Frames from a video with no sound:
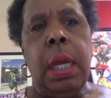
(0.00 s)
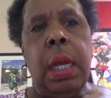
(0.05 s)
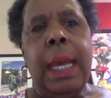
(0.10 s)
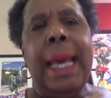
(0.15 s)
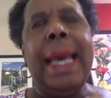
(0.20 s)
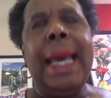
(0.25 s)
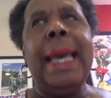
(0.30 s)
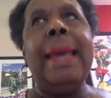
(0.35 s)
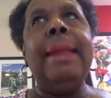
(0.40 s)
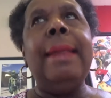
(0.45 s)

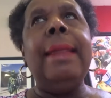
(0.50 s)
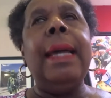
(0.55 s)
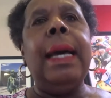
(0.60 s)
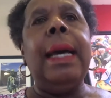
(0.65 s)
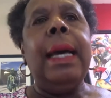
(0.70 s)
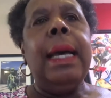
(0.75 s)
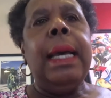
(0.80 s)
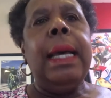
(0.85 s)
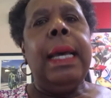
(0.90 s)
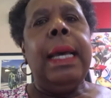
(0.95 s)
And
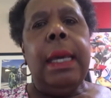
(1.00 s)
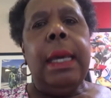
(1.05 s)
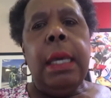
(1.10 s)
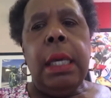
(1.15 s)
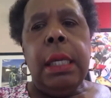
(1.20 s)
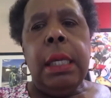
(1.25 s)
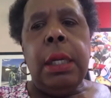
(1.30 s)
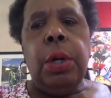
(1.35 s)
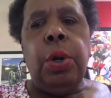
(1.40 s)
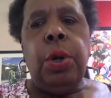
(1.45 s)

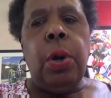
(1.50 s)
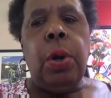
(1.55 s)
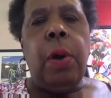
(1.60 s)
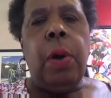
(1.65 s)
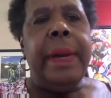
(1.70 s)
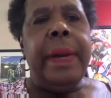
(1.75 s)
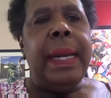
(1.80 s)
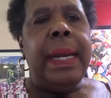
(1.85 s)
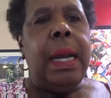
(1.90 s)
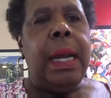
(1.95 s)

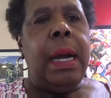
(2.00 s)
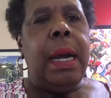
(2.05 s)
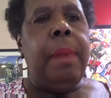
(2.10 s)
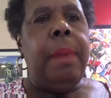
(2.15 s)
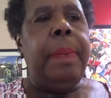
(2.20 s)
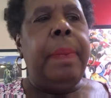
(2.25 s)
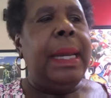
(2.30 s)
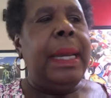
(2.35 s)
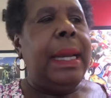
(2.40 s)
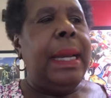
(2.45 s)
growing
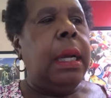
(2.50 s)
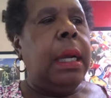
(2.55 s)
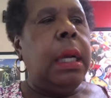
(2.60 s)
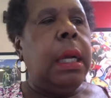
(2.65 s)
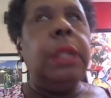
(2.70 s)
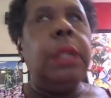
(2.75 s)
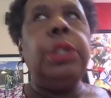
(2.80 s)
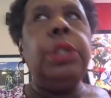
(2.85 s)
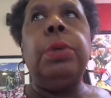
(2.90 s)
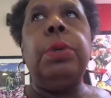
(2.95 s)
up in a
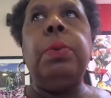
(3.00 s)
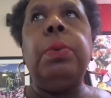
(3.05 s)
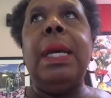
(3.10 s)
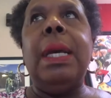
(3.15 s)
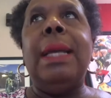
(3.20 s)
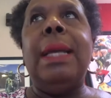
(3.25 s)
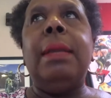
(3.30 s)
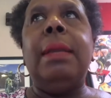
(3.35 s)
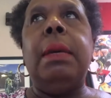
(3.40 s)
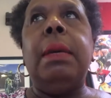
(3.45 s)
country
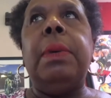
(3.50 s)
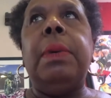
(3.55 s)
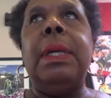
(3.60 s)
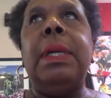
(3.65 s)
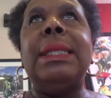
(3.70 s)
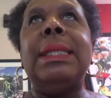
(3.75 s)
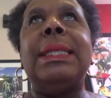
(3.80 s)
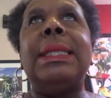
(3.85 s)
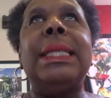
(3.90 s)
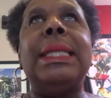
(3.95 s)
where there
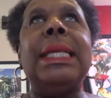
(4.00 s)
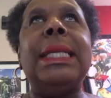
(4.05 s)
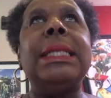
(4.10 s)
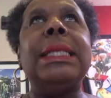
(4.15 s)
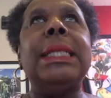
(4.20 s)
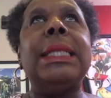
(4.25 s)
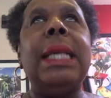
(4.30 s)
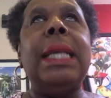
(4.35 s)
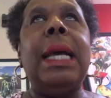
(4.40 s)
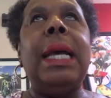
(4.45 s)
was this
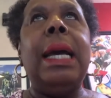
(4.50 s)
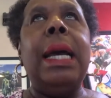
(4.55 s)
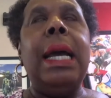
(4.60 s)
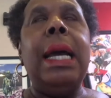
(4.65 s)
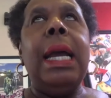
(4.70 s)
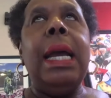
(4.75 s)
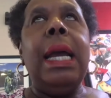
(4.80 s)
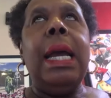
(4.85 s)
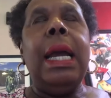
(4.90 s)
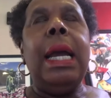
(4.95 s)

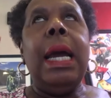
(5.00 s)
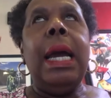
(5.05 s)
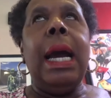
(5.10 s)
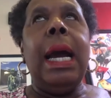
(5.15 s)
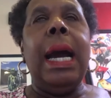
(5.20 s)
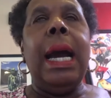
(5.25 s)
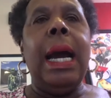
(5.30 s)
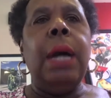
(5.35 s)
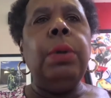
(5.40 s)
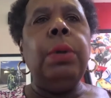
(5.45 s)

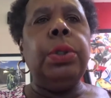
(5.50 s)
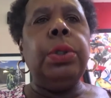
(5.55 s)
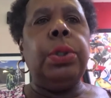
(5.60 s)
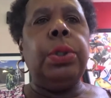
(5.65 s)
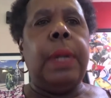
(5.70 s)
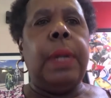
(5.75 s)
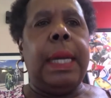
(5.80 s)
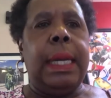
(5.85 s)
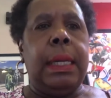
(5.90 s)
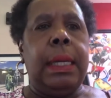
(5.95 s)

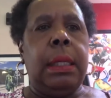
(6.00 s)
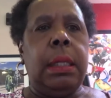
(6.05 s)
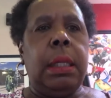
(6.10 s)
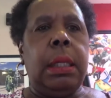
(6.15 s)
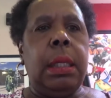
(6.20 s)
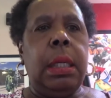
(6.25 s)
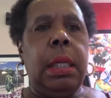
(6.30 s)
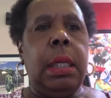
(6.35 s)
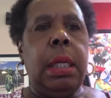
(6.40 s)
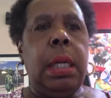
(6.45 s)
outright
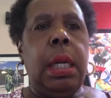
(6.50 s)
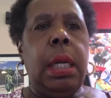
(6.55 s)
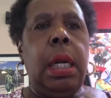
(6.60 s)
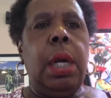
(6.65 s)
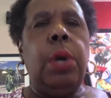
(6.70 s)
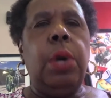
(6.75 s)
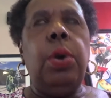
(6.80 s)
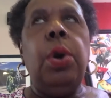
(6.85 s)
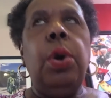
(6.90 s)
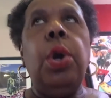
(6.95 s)

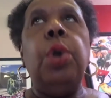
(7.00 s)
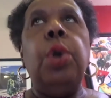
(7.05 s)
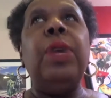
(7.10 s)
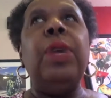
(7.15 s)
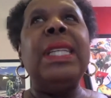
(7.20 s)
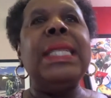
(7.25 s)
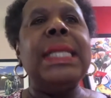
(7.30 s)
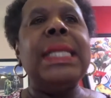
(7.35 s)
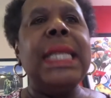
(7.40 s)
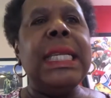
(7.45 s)

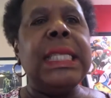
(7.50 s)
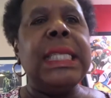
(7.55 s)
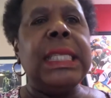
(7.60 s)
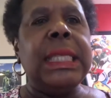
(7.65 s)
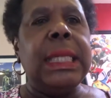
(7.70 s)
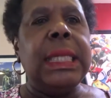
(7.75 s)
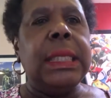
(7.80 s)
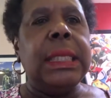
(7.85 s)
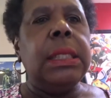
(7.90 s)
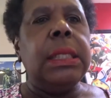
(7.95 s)

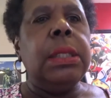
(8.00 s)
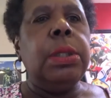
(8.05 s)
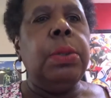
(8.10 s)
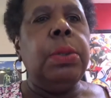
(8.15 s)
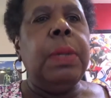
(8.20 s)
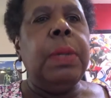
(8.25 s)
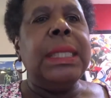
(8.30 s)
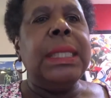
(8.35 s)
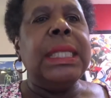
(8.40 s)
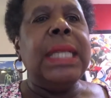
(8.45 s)
resistance to
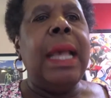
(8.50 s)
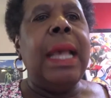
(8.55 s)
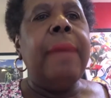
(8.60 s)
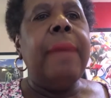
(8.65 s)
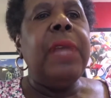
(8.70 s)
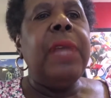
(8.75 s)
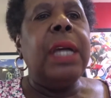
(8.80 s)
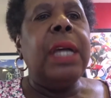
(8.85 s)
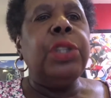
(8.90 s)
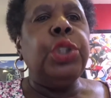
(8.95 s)

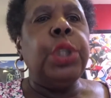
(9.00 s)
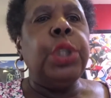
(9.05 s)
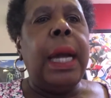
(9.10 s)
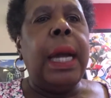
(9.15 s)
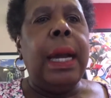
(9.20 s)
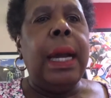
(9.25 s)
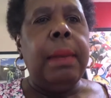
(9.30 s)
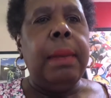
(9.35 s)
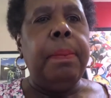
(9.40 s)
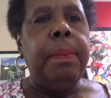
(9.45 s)
accept a
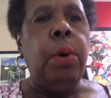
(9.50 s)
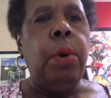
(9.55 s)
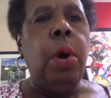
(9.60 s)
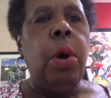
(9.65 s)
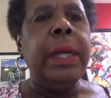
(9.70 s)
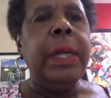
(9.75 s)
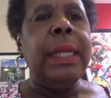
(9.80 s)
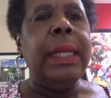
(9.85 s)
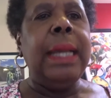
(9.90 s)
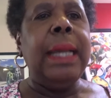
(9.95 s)
child
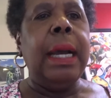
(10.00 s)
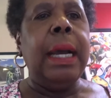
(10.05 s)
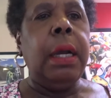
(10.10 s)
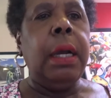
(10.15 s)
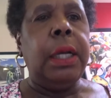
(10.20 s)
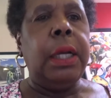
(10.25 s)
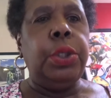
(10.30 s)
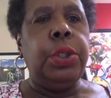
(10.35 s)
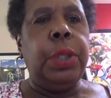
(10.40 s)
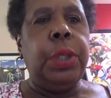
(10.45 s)
born in that
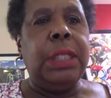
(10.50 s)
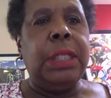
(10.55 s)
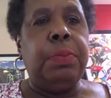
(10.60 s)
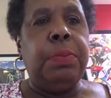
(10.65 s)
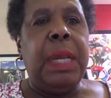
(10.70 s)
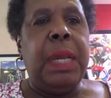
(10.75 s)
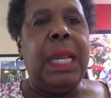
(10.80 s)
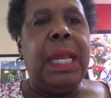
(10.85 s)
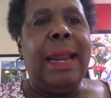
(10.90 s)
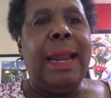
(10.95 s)
country as
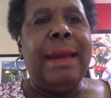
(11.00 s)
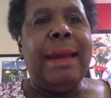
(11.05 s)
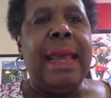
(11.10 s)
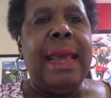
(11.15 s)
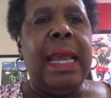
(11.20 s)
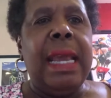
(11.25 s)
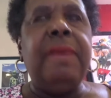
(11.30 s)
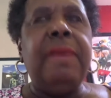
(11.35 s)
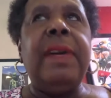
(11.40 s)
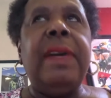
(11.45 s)
being a
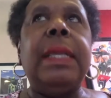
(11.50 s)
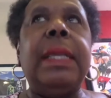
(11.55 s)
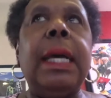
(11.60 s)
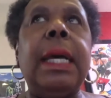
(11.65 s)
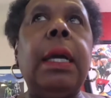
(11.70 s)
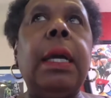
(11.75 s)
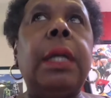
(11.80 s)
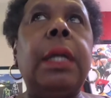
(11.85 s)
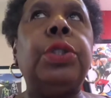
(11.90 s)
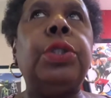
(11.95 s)
native of that
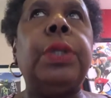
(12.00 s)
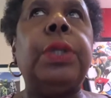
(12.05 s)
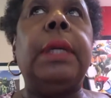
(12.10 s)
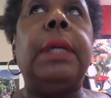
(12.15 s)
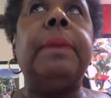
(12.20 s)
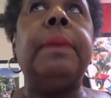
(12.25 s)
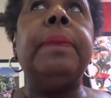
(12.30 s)
country,